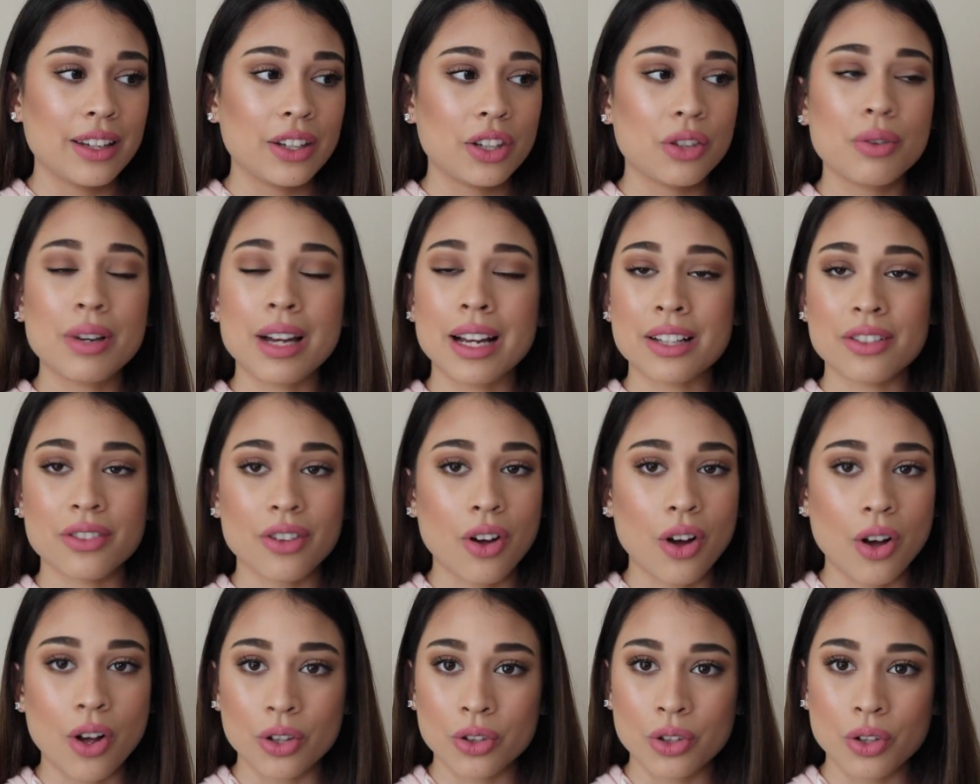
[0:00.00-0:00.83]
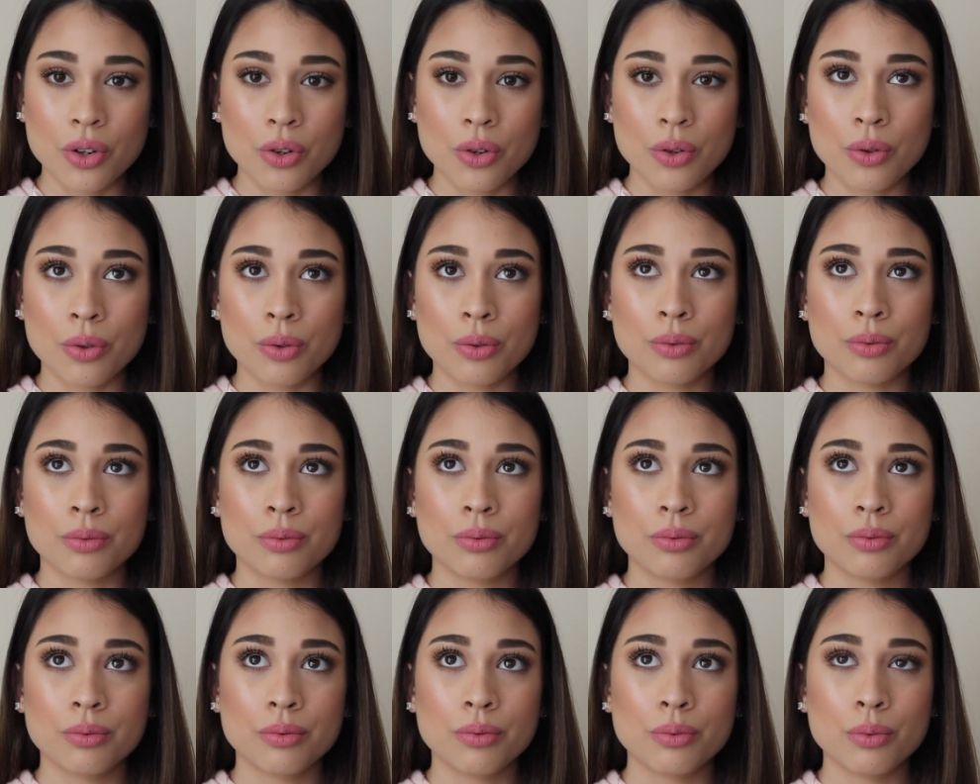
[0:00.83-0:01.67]
you guys all know
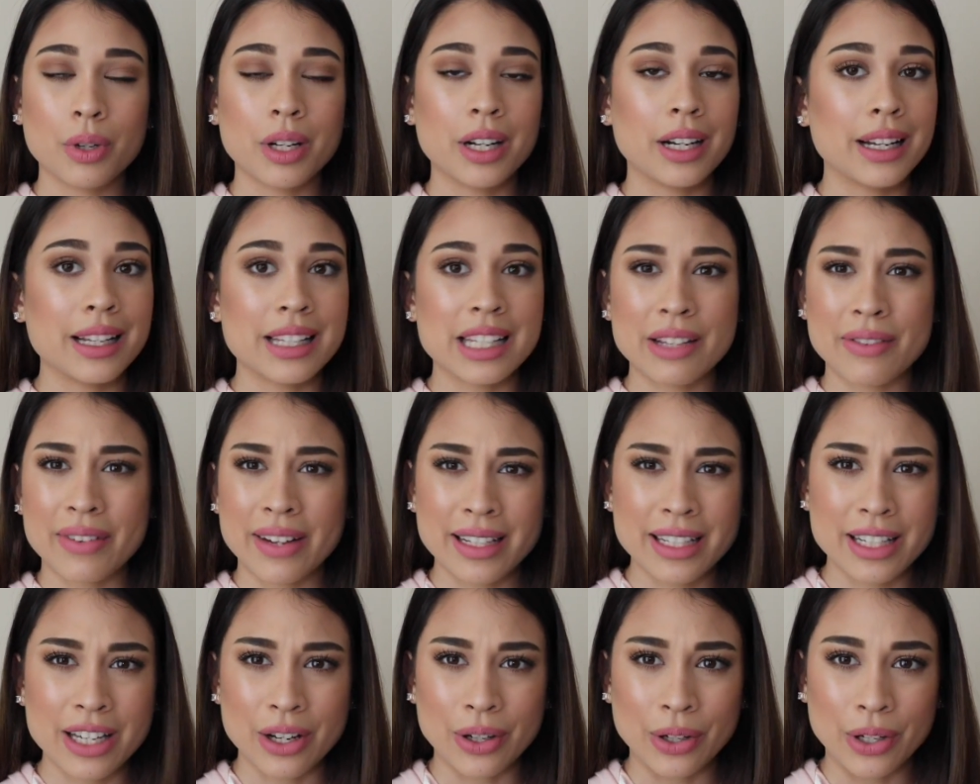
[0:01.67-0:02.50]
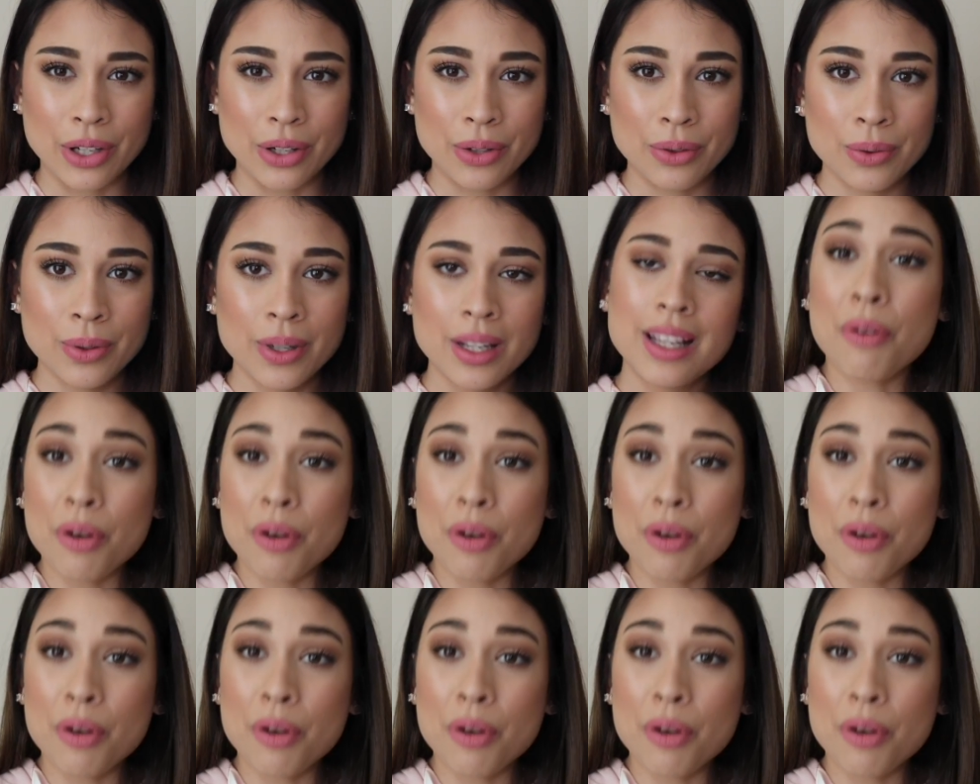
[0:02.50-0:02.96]
what it is if I tell you.